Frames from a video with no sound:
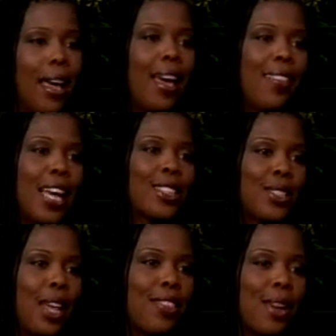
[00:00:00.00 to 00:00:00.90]
And that's,
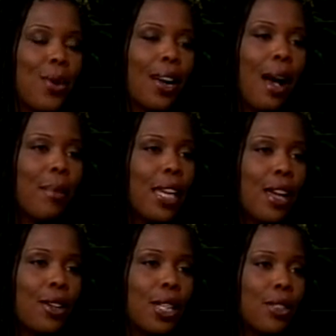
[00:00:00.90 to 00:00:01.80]
I think, what got me
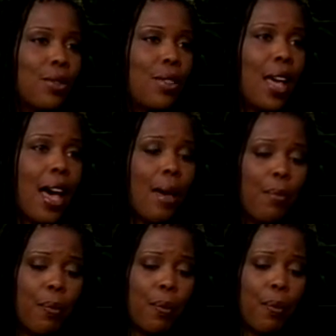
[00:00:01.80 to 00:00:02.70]
not only through that
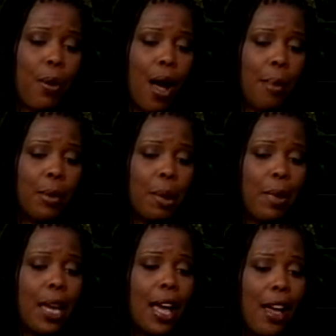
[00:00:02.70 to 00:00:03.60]
problem in
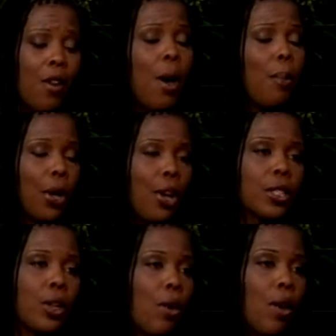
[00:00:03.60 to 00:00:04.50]
my life, but
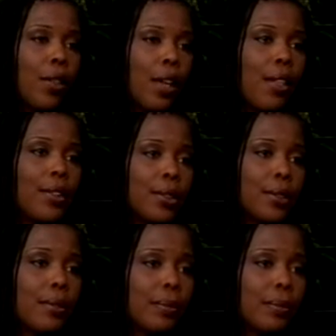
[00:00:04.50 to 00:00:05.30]
also all the others.